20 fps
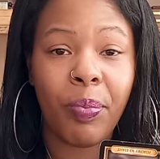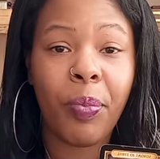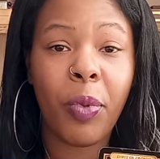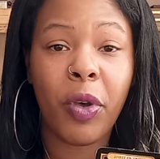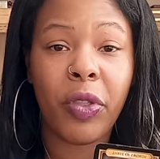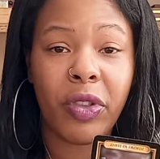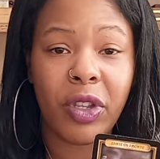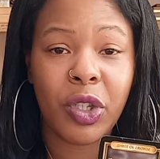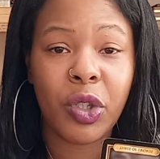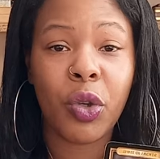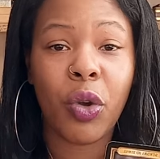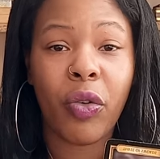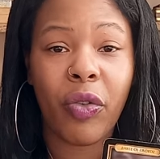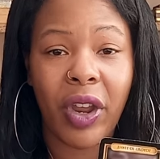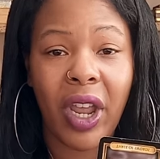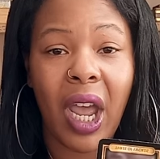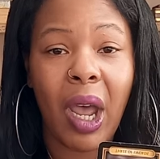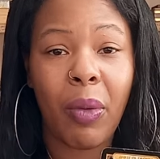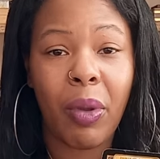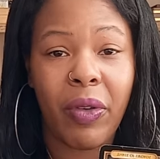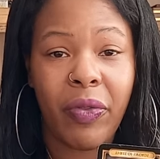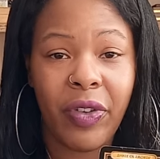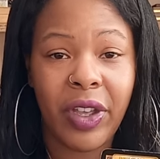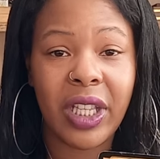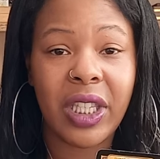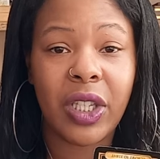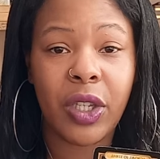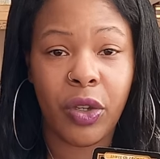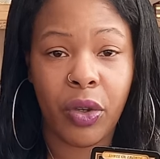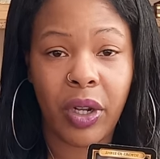Put the story how it
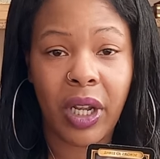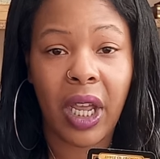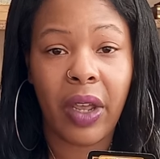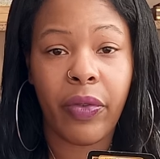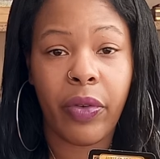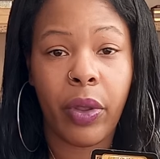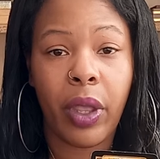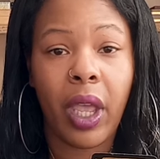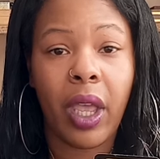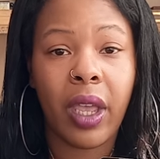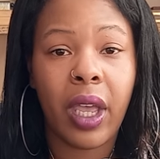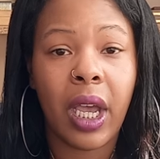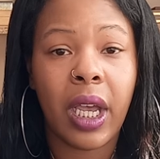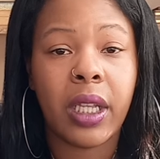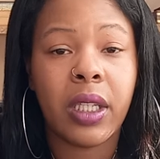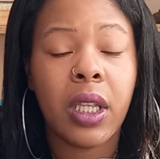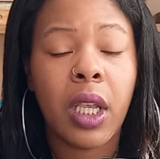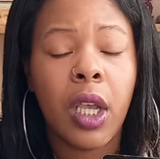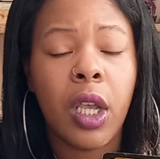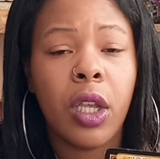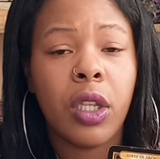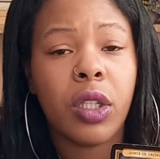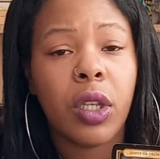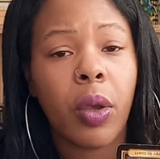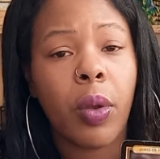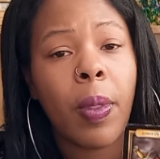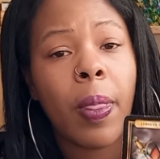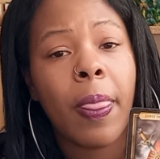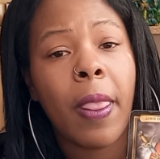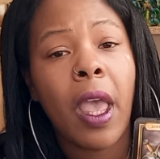fits in your life, okay, guys?
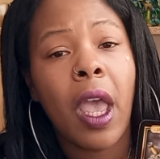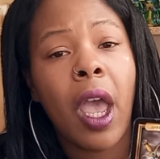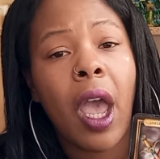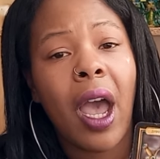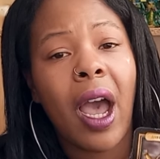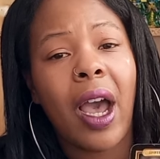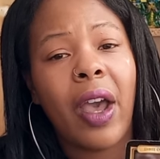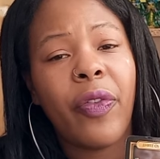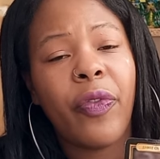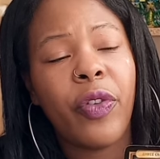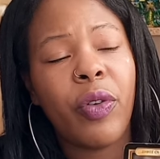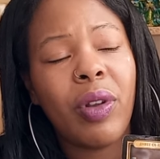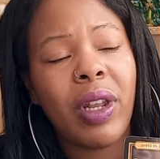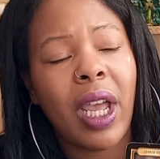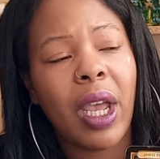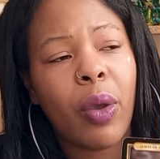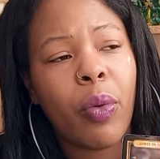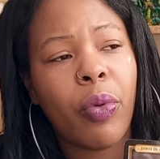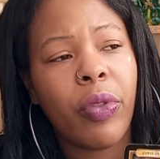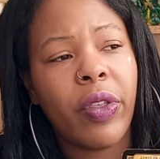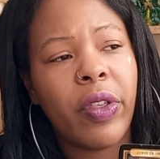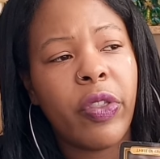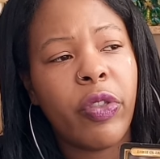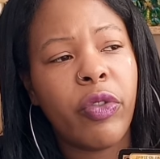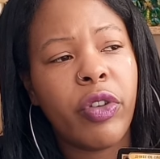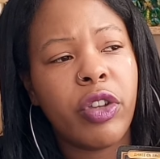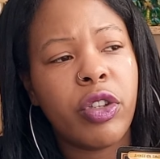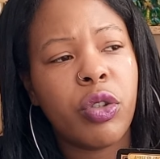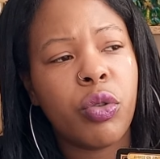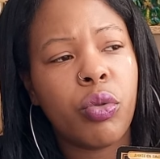So I feel like with the
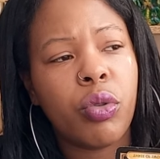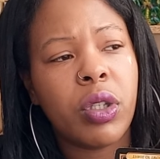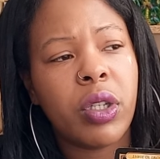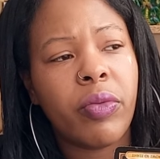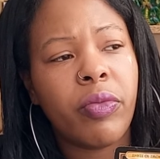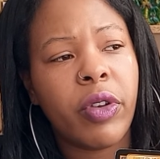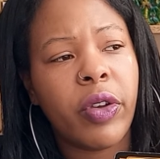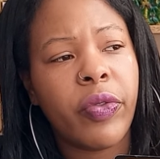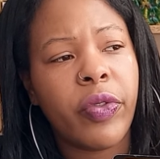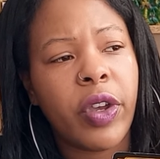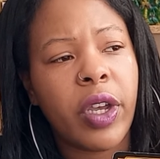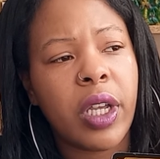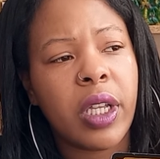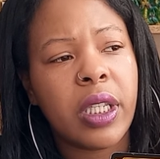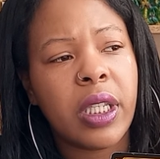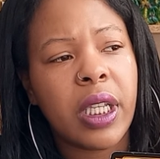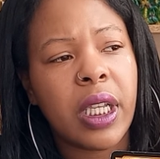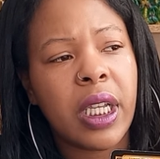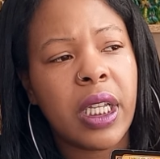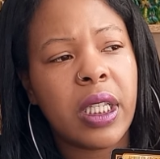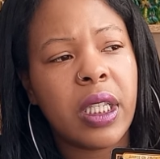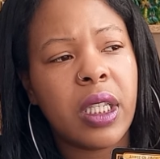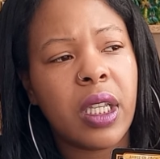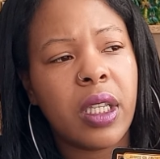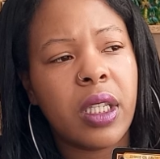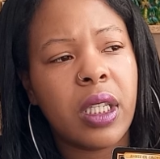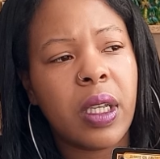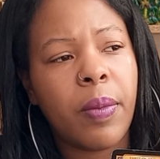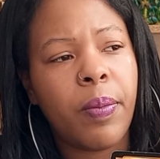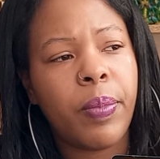Three of Swords in reverse, it's
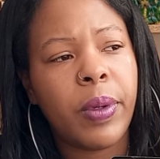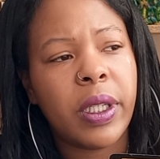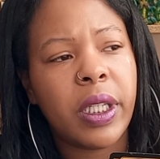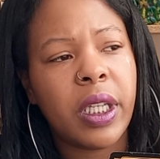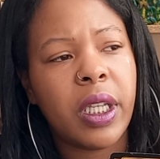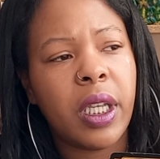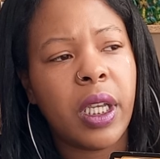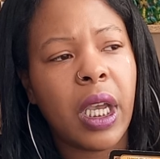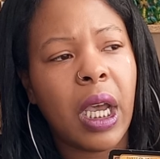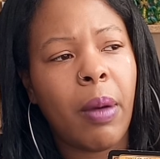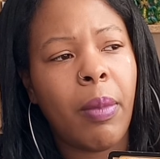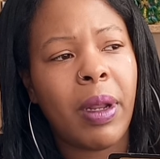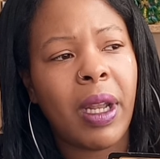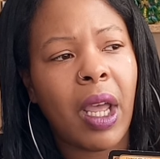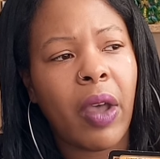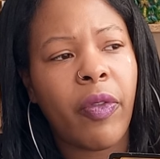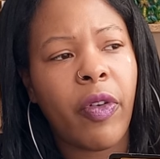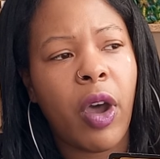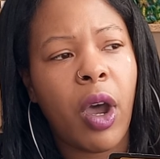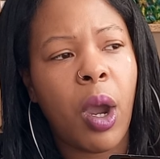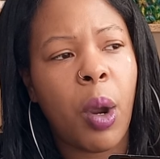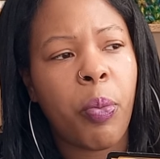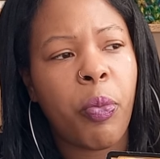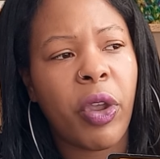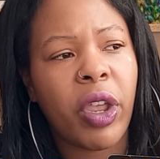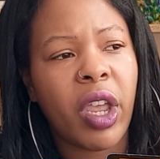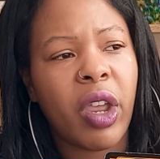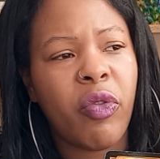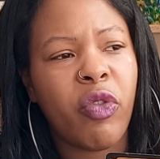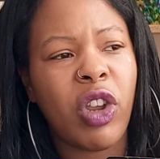somebody coming out of
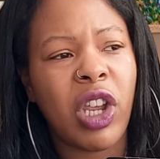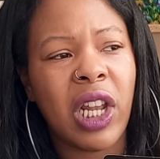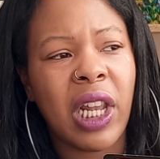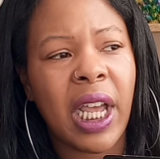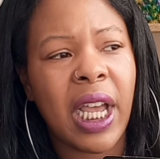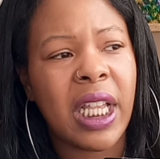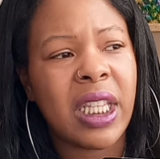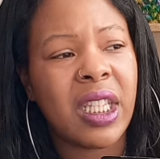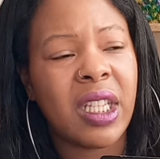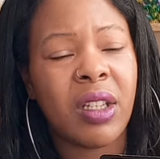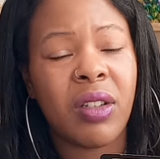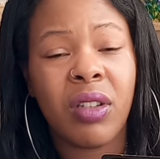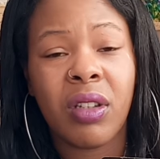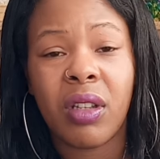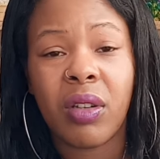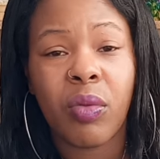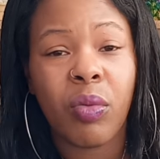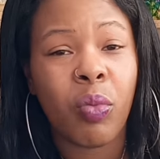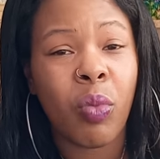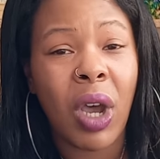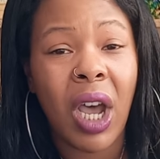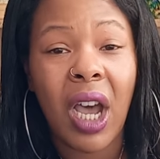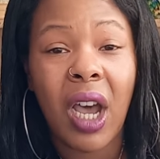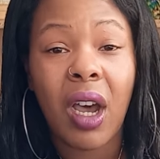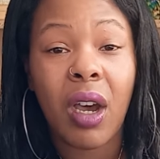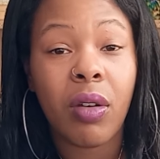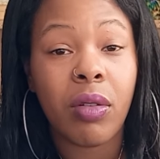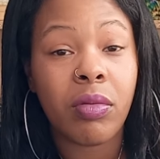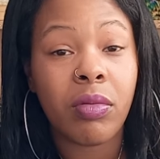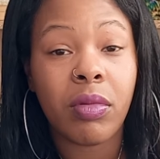heartbreak and realizing,
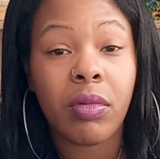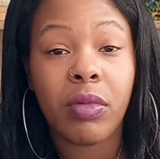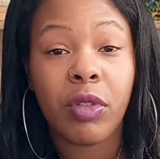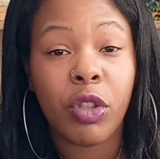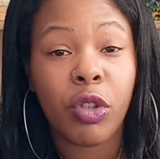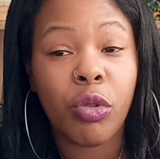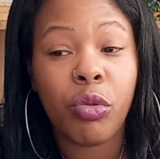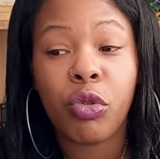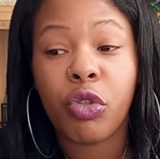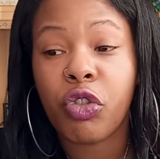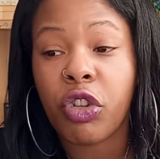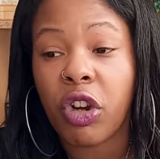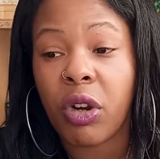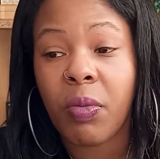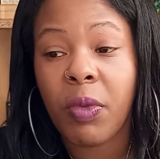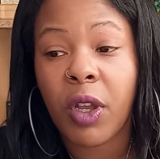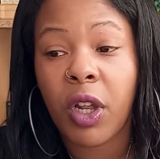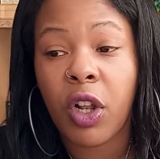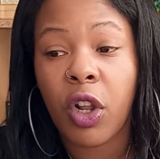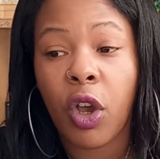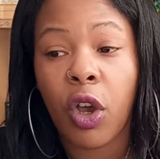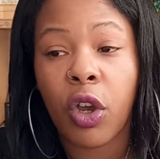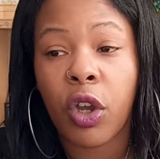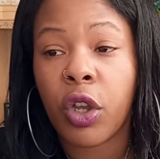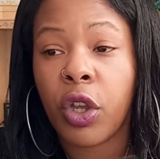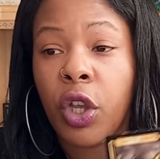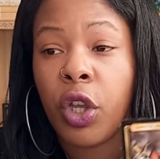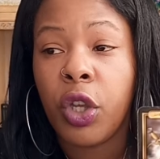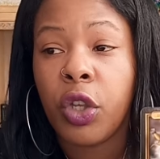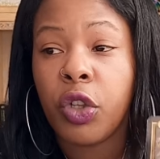wow, you strung me along,
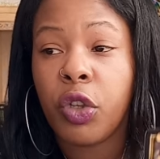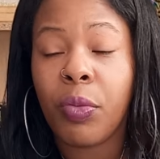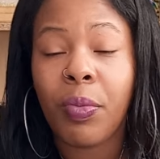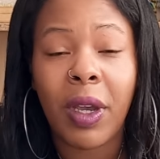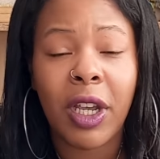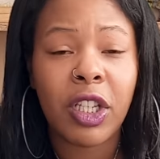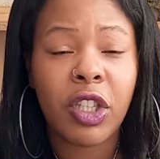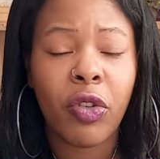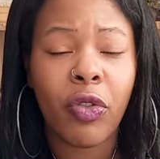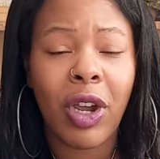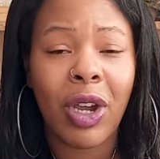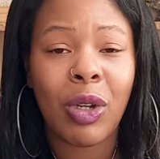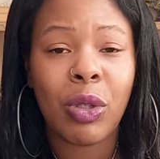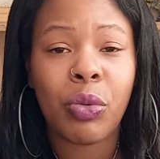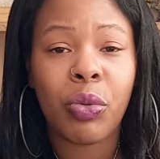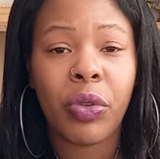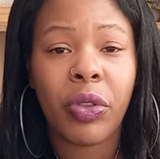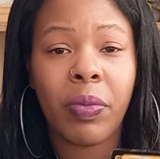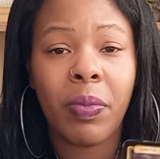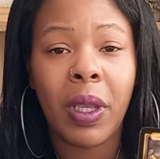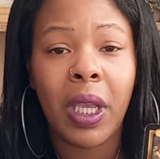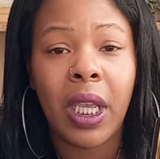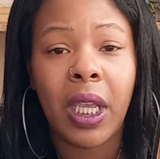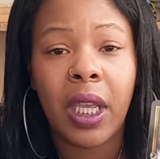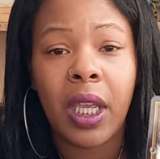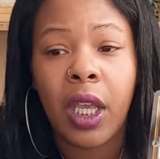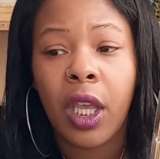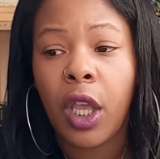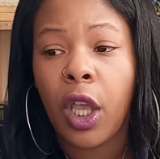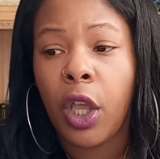you messed around with
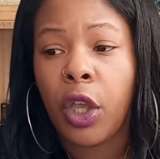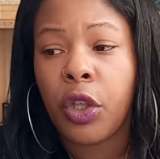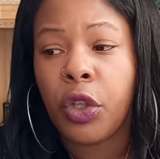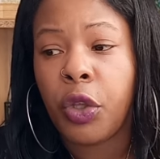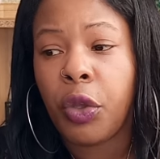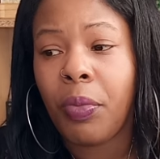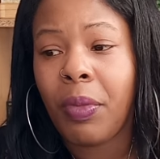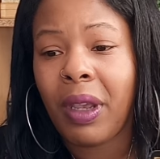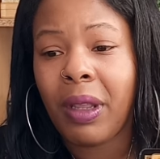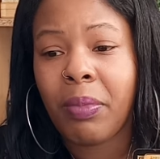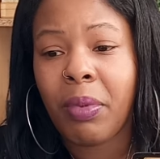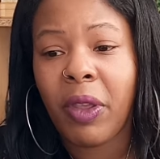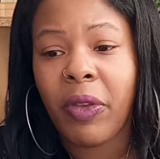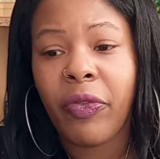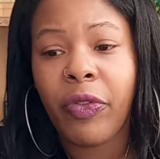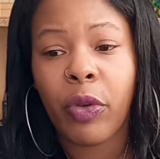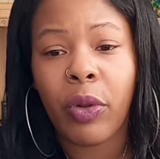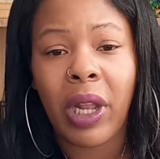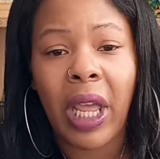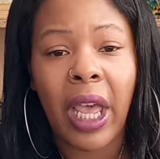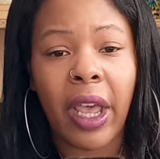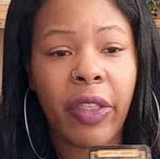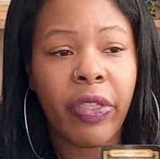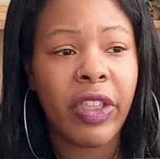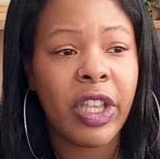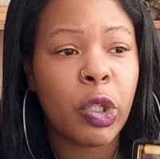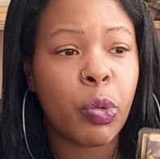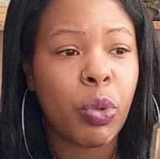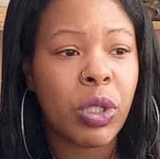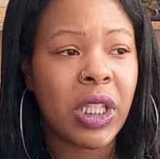me, you made me feel like
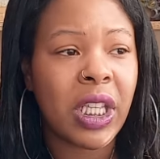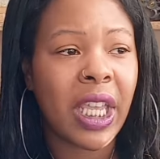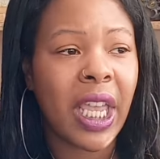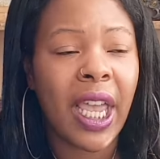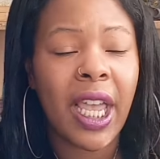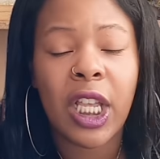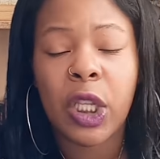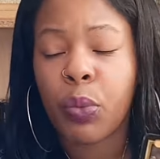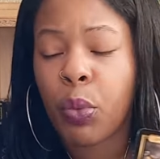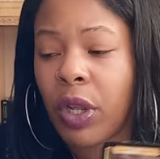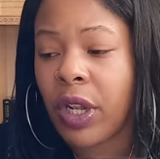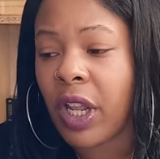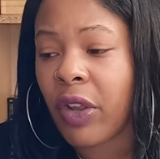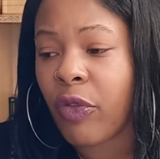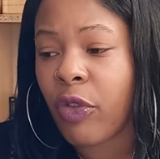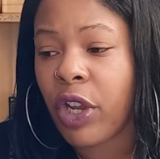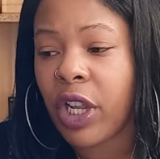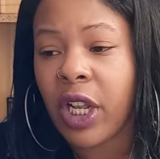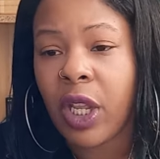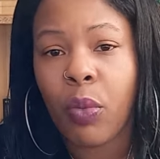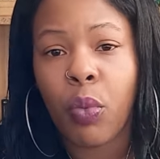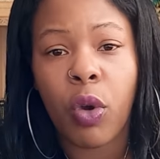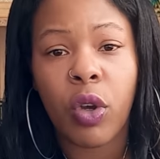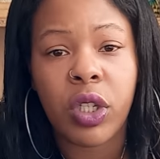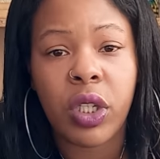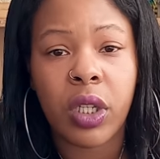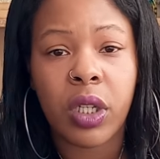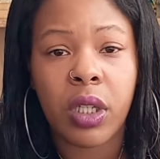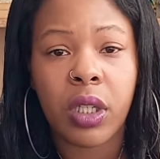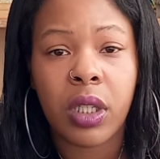this was the case when it really
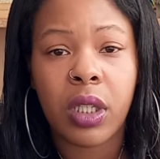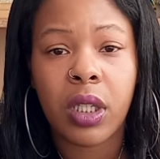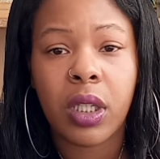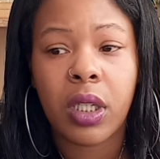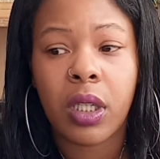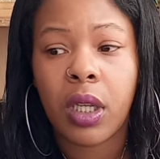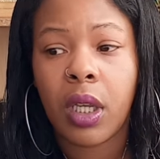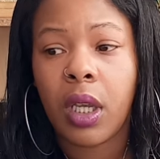wasn't,